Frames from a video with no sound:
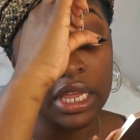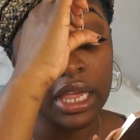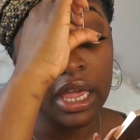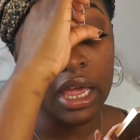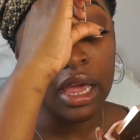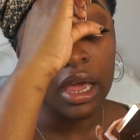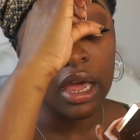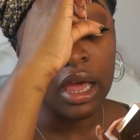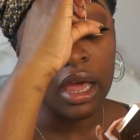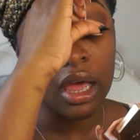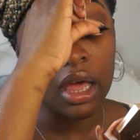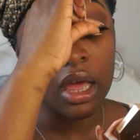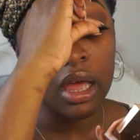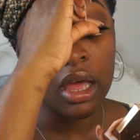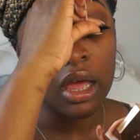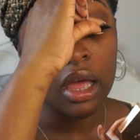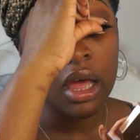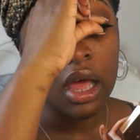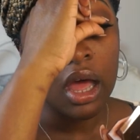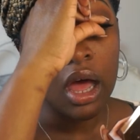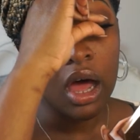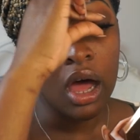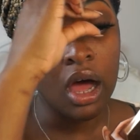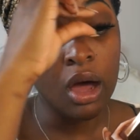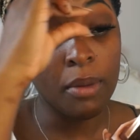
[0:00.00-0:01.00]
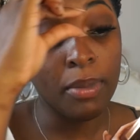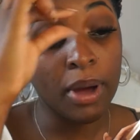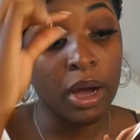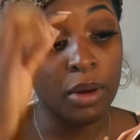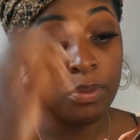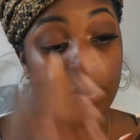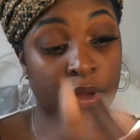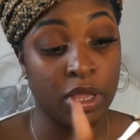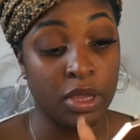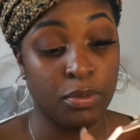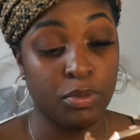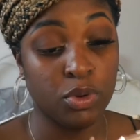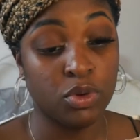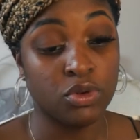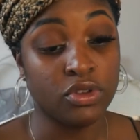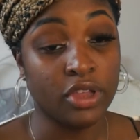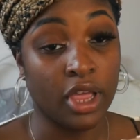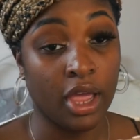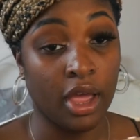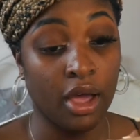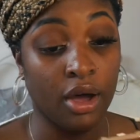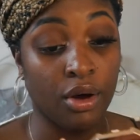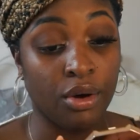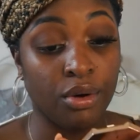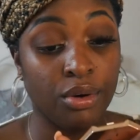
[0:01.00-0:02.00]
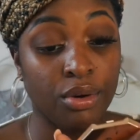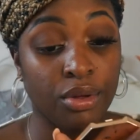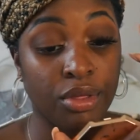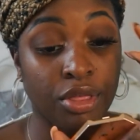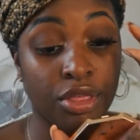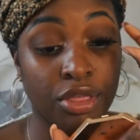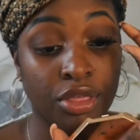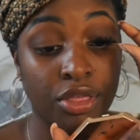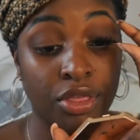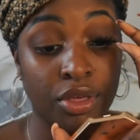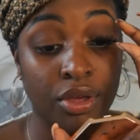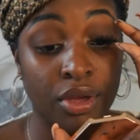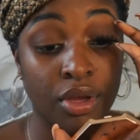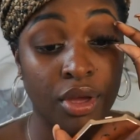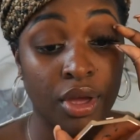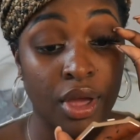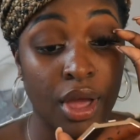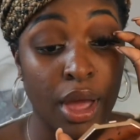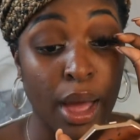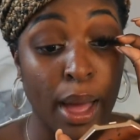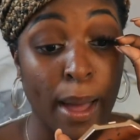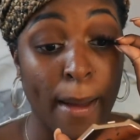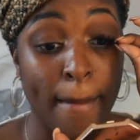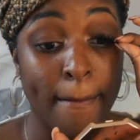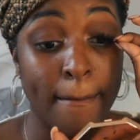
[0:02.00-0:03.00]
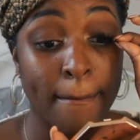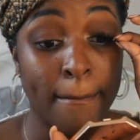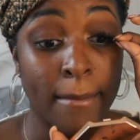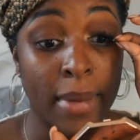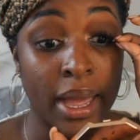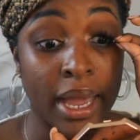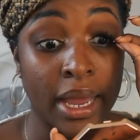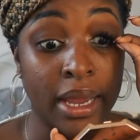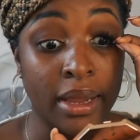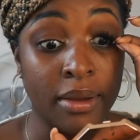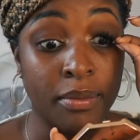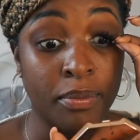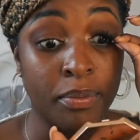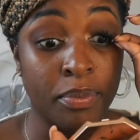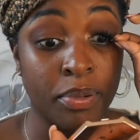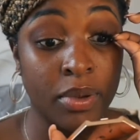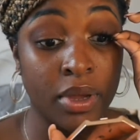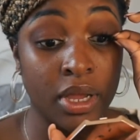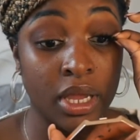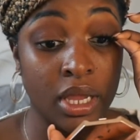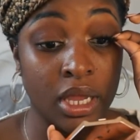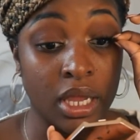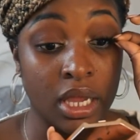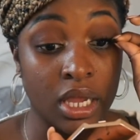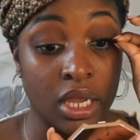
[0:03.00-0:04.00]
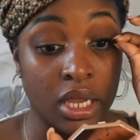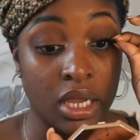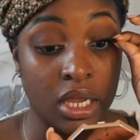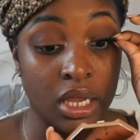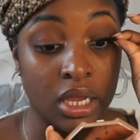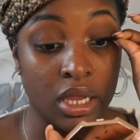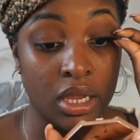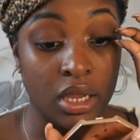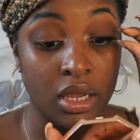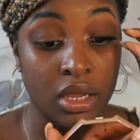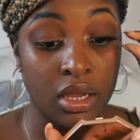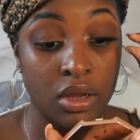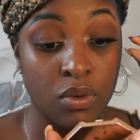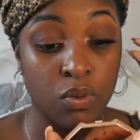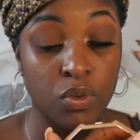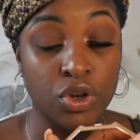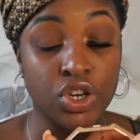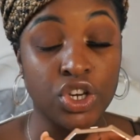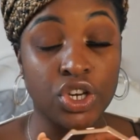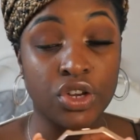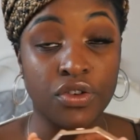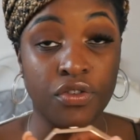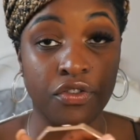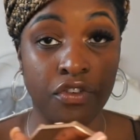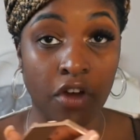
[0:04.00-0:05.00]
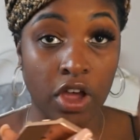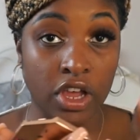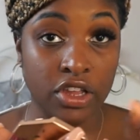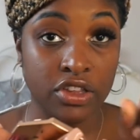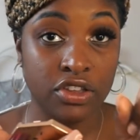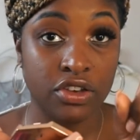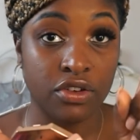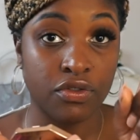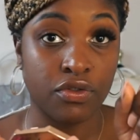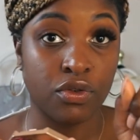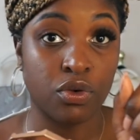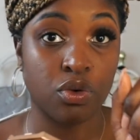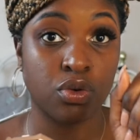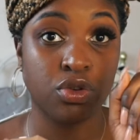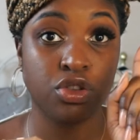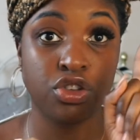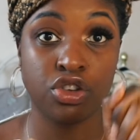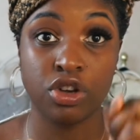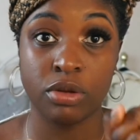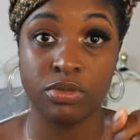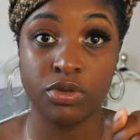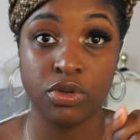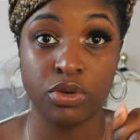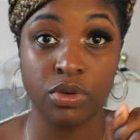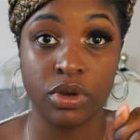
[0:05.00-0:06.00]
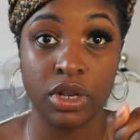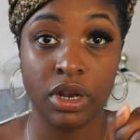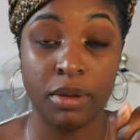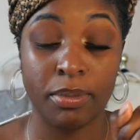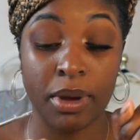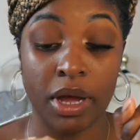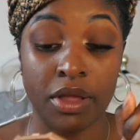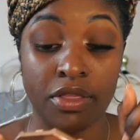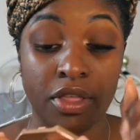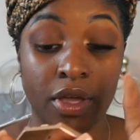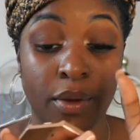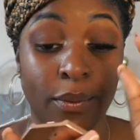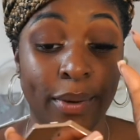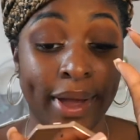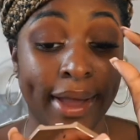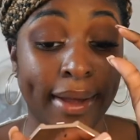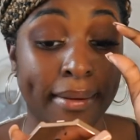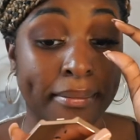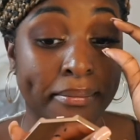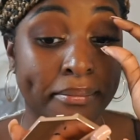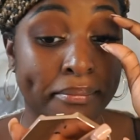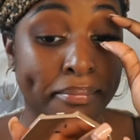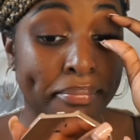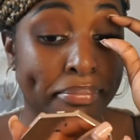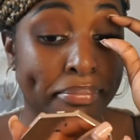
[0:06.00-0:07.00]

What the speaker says: care about people's health, maybe we should first of all stop talking about their weight.